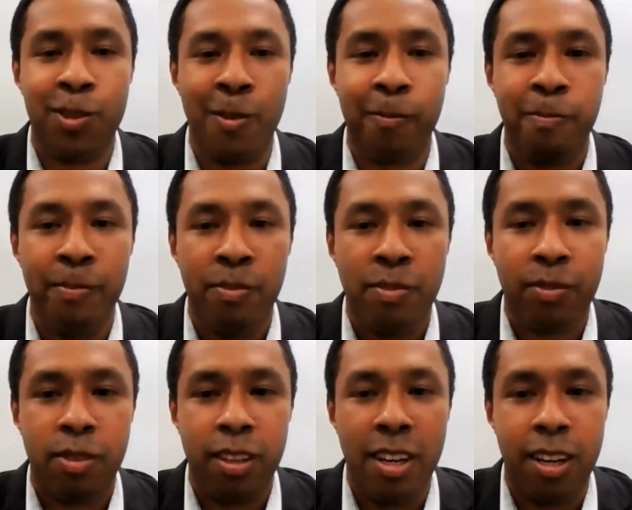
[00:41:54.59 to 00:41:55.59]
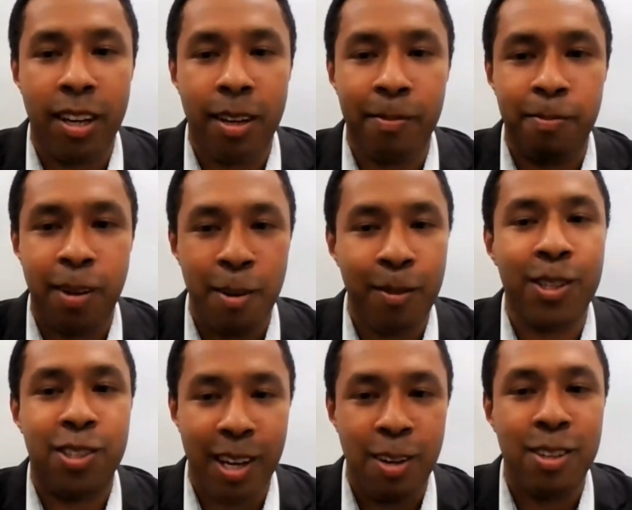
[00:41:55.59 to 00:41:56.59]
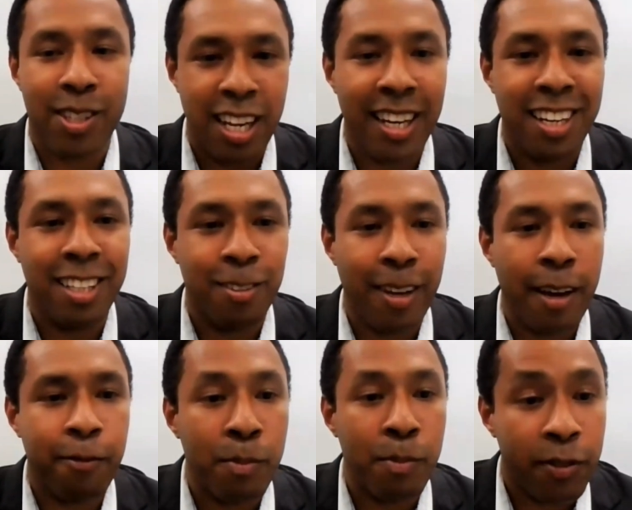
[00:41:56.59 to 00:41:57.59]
So I was lucky to have